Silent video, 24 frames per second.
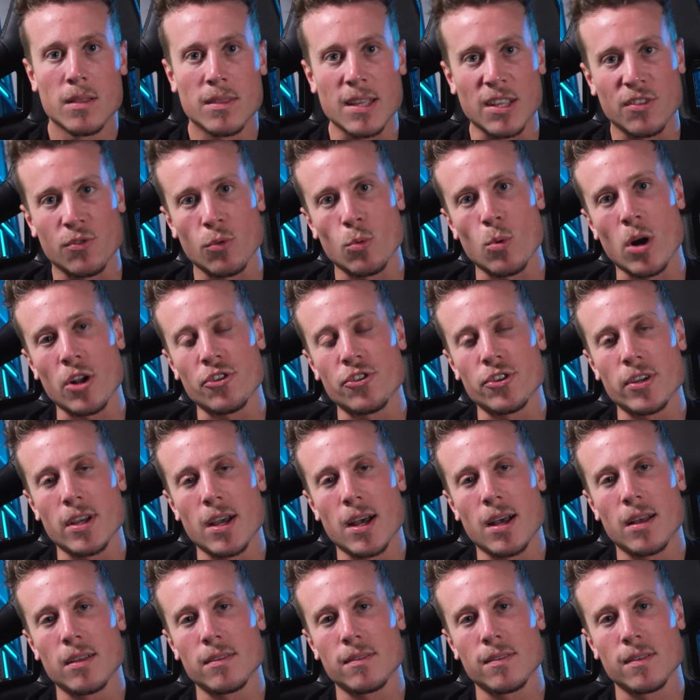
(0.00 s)
Thanks for watching,
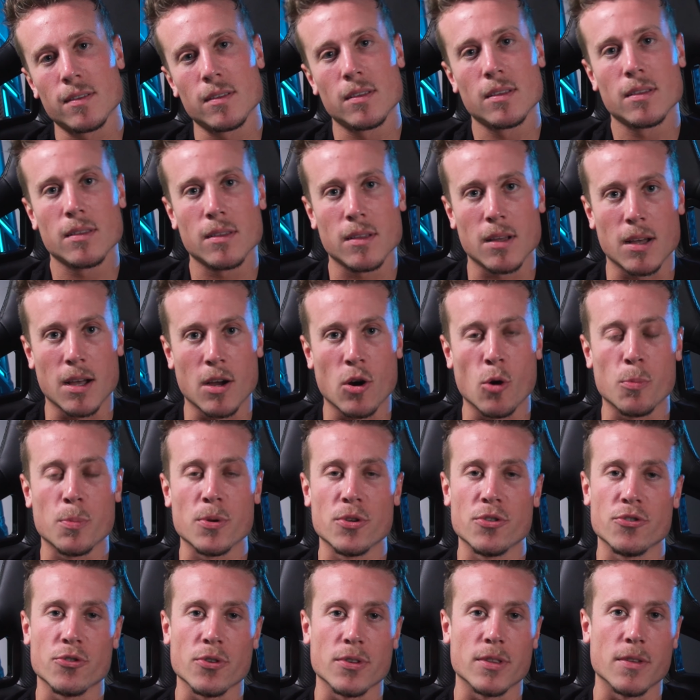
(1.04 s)
guys. I hope you
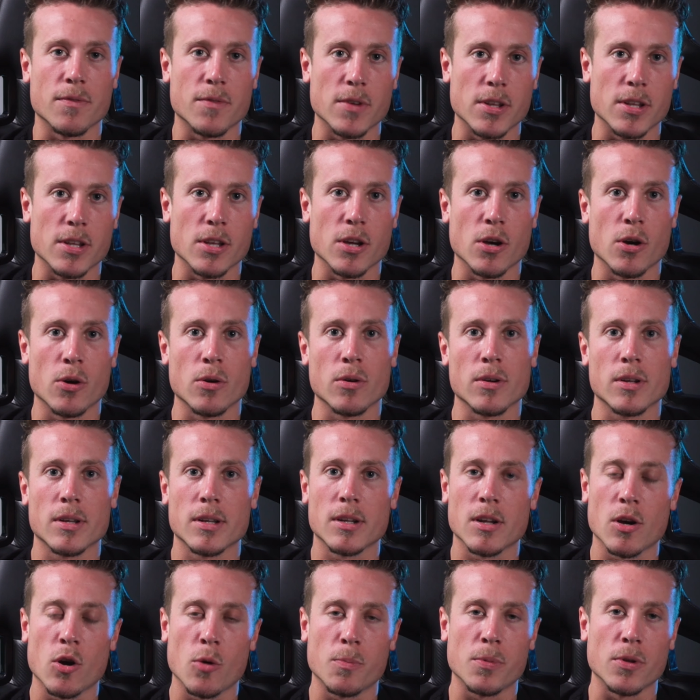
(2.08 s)
enjoyed the video, and
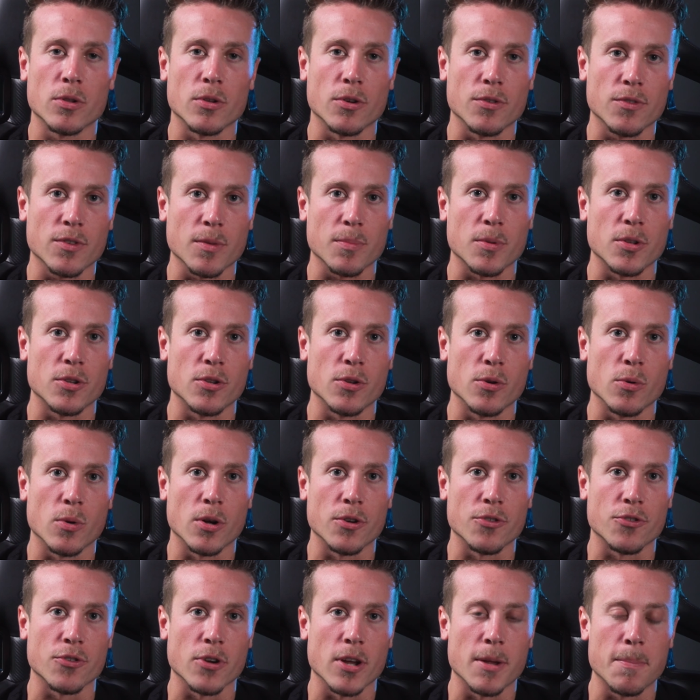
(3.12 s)
I hope you learned something new on
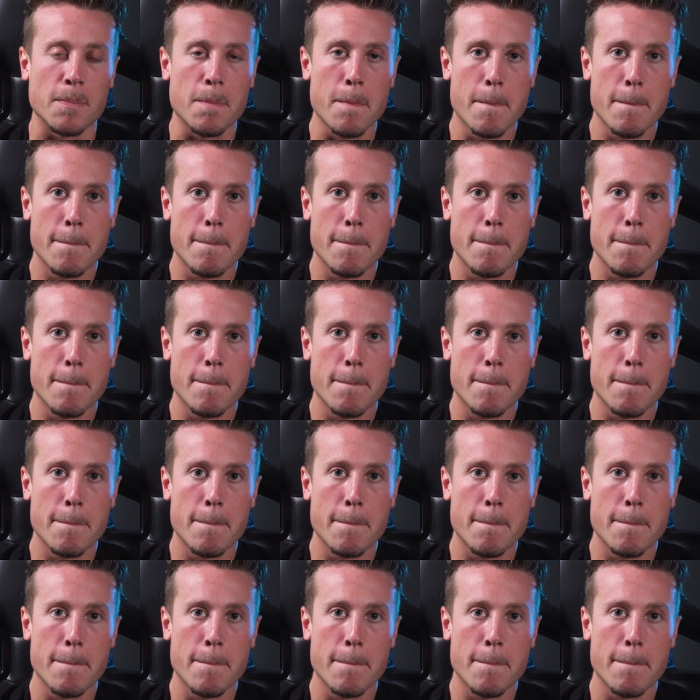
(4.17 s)
Train.